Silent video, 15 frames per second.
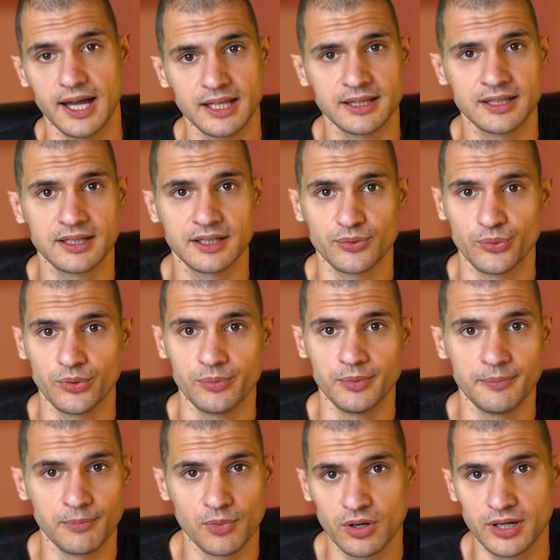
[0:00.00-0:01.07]
and we'll be
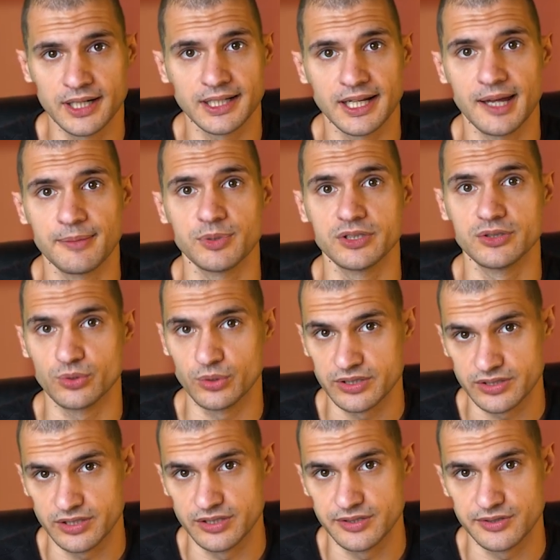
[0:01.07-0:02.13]
more than happy to
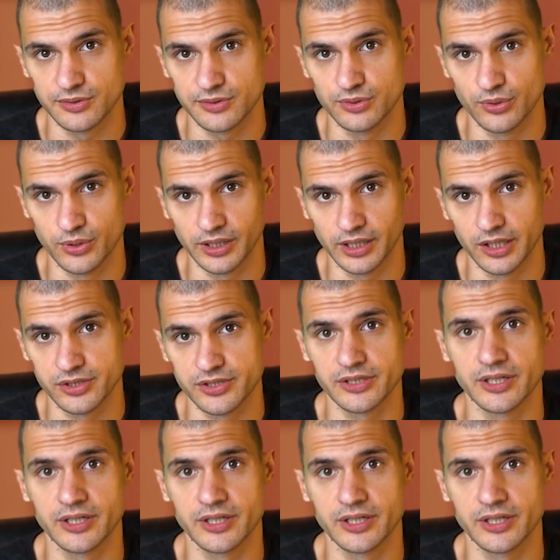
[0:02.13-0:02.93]
assist you doing this.